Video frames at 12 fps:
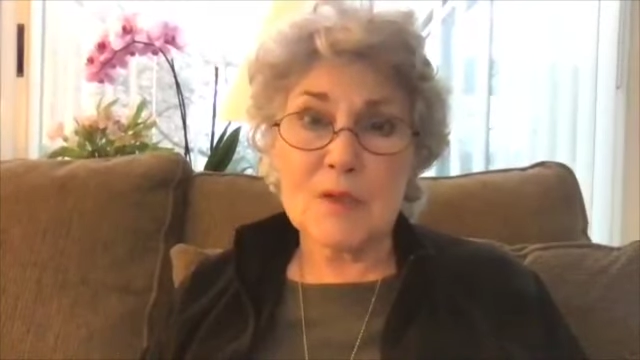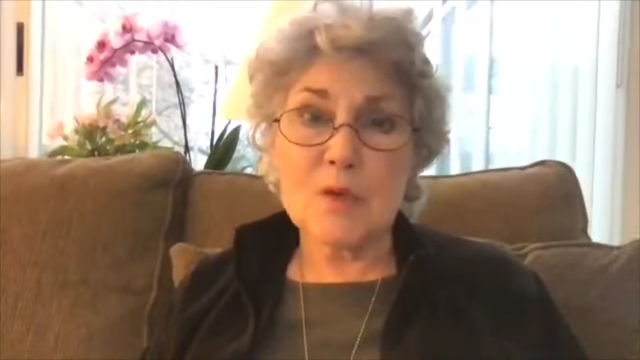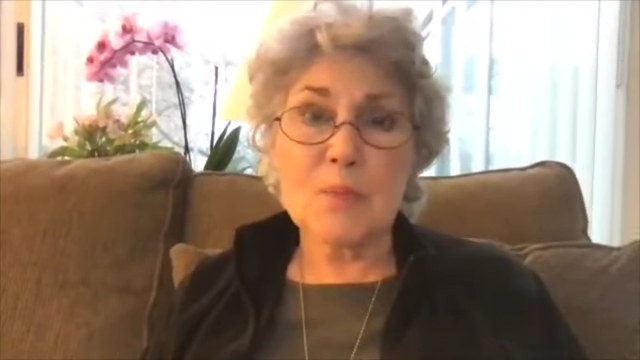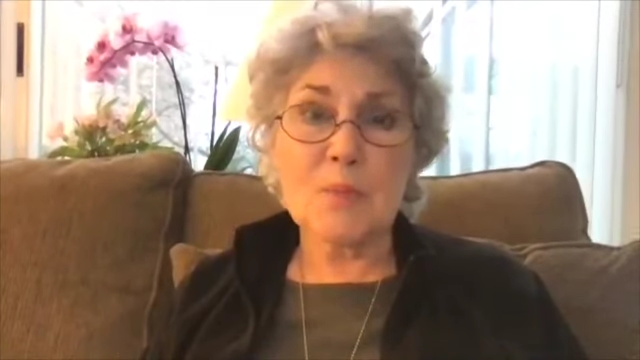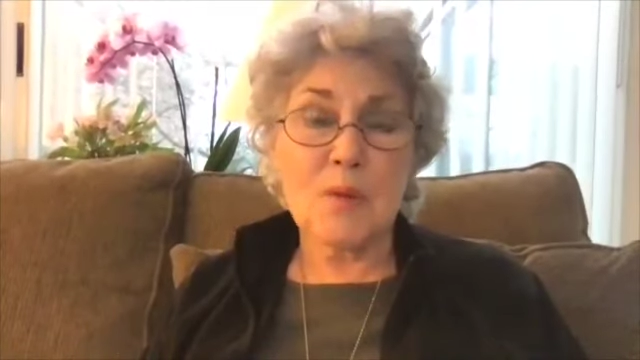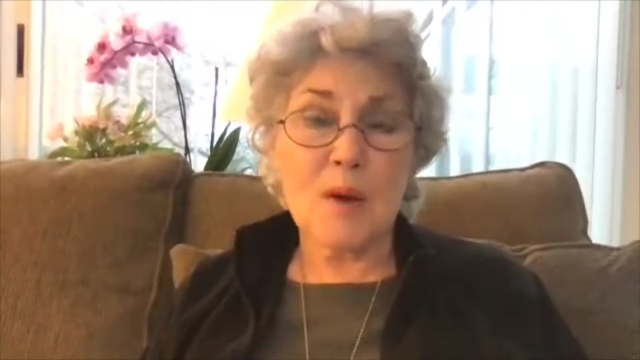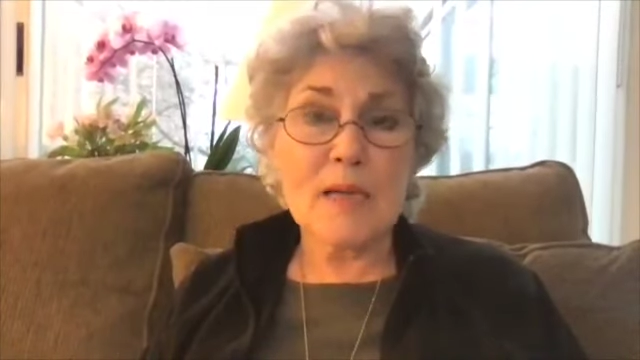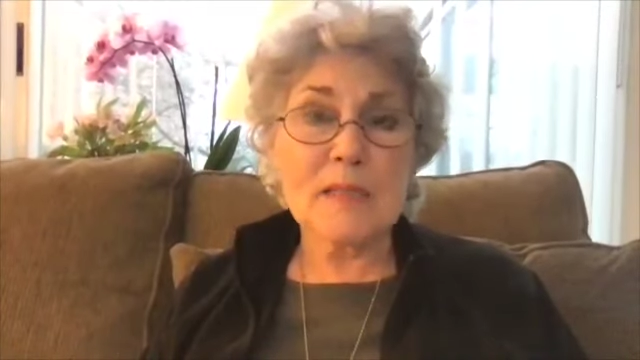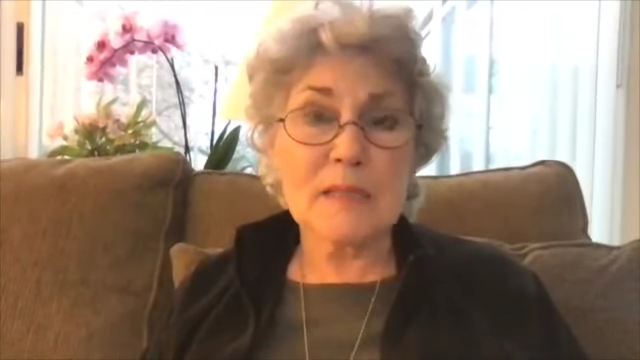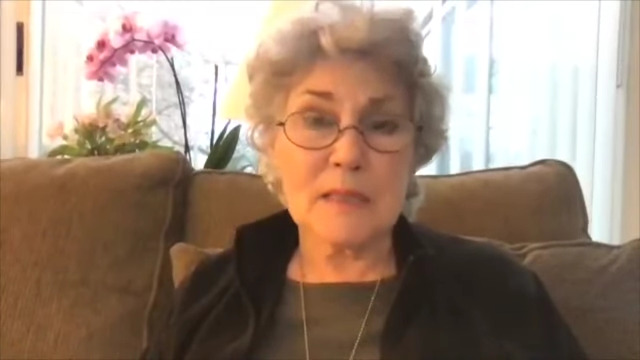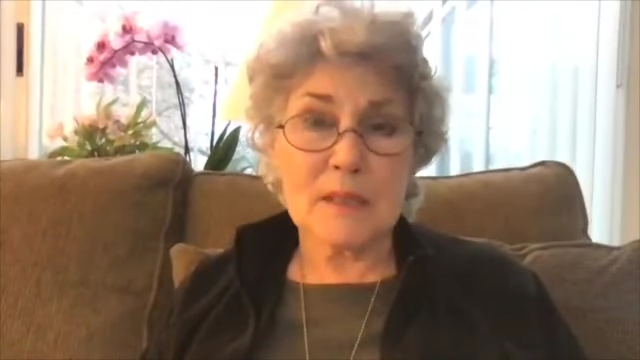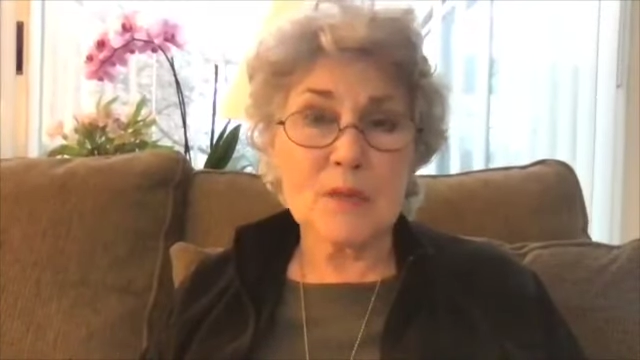to
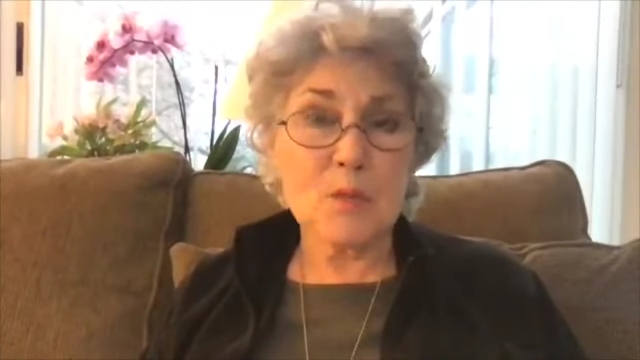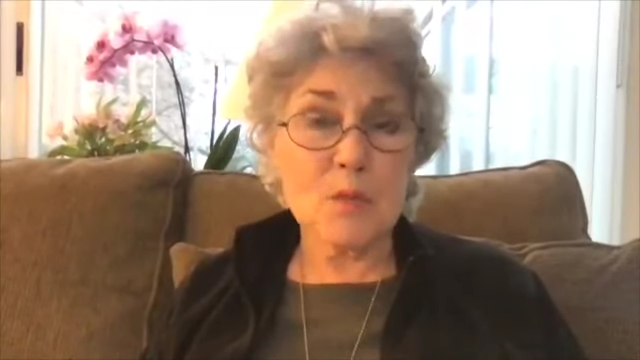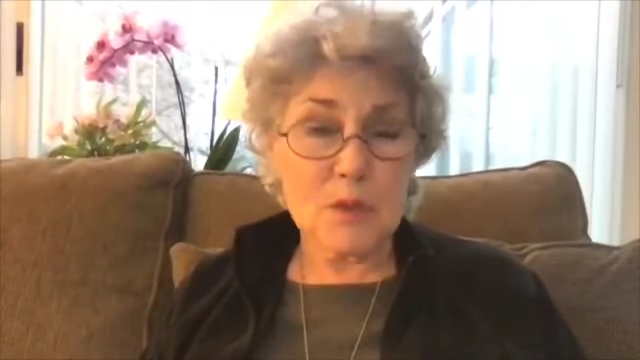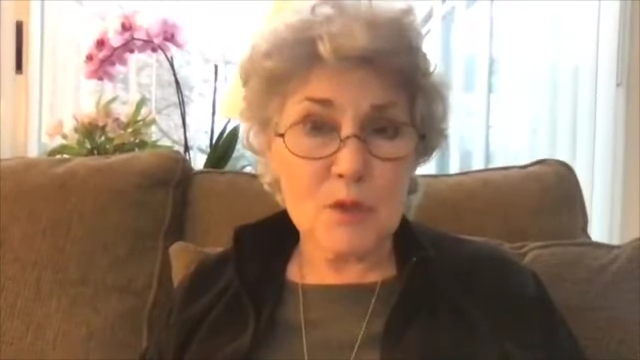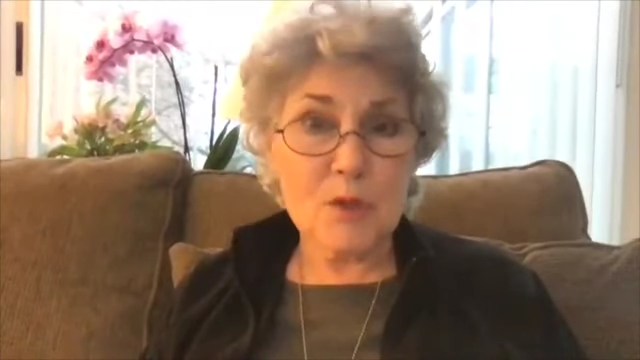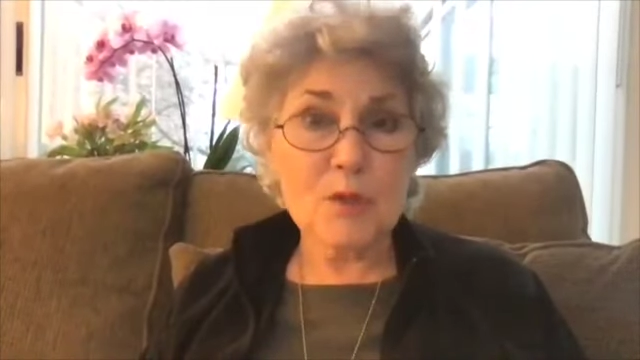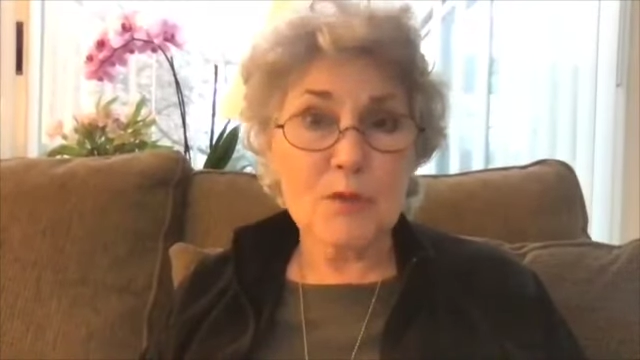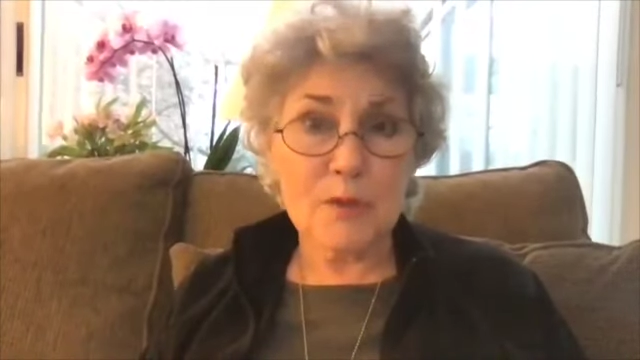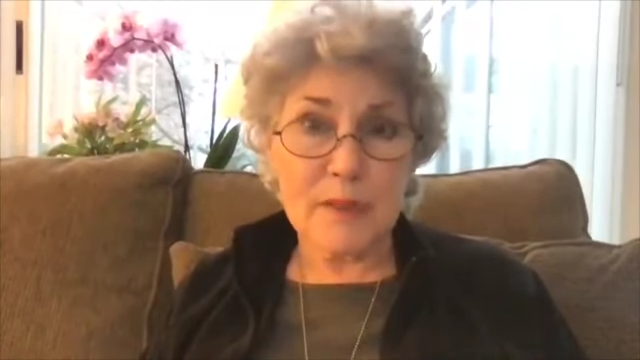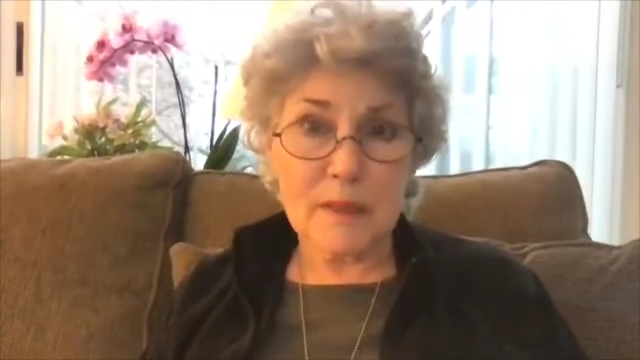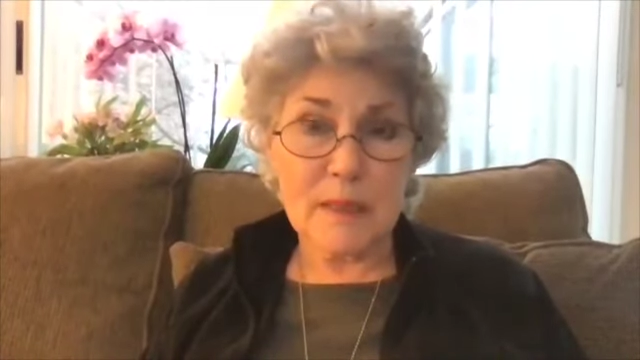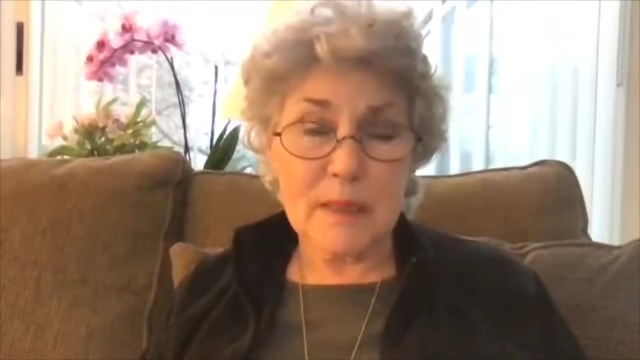process what you're
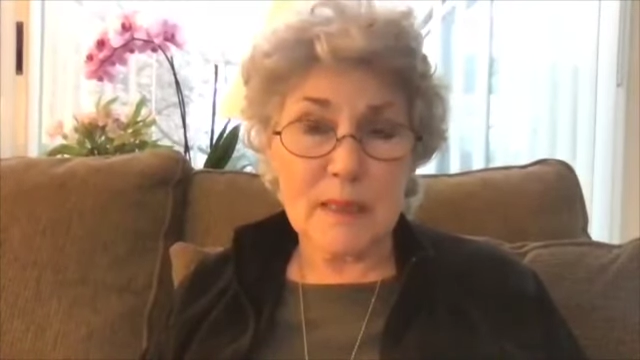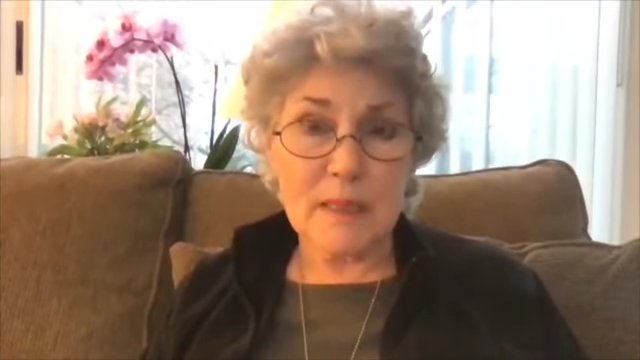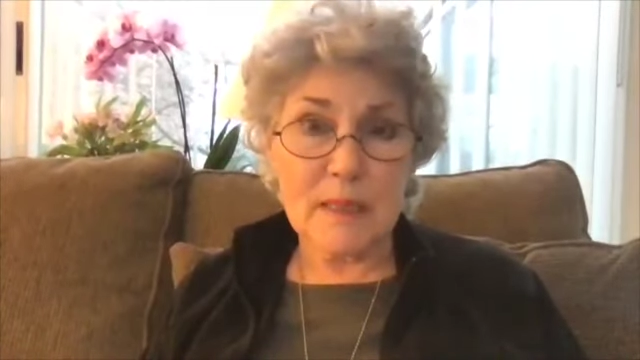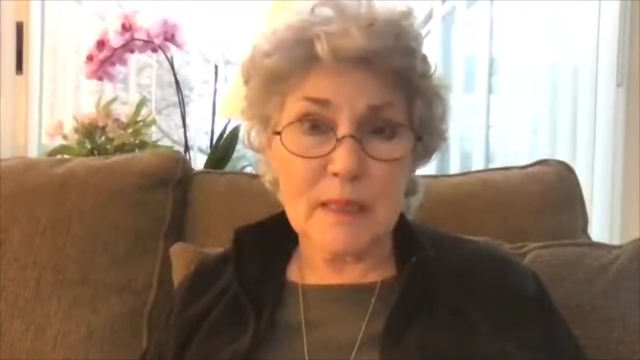feeling,